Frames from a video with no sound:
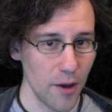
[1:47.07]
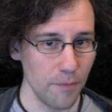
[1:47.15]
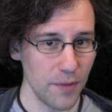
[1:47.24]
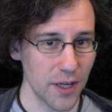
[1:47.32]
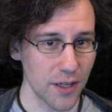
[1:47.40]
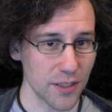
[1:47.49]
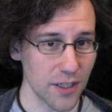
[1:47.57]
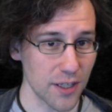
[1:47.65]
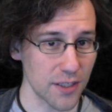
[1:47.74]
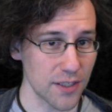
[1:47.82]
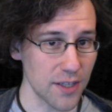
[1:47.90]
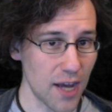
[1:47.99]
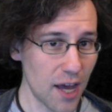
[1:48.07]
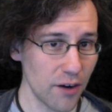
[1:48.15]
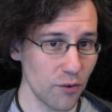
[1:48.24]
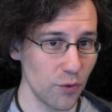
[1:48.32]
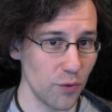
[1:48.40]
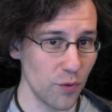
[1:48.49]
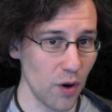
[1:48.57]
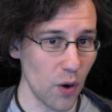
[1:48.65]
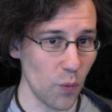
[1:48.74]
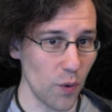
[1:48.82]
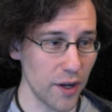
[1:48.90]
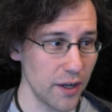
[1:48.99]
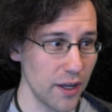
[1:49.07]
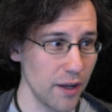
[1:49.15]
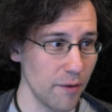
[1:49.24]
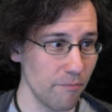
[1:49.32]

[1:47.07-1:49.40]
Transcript: because it is not what